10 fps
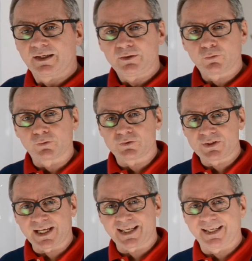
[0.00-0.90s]
You can
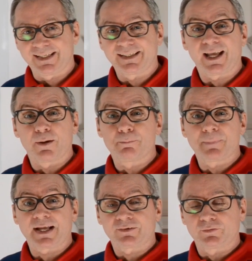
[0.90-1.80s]
check in a
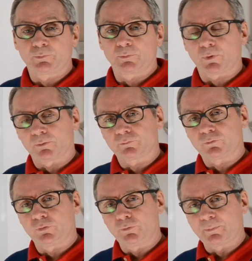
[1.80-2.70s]
maximum of
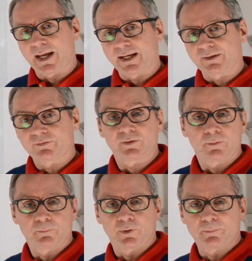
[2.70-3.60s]
2 bags
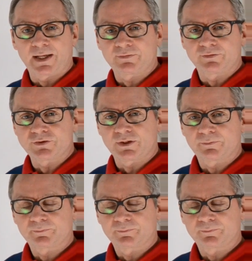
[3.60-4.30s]
per passenger.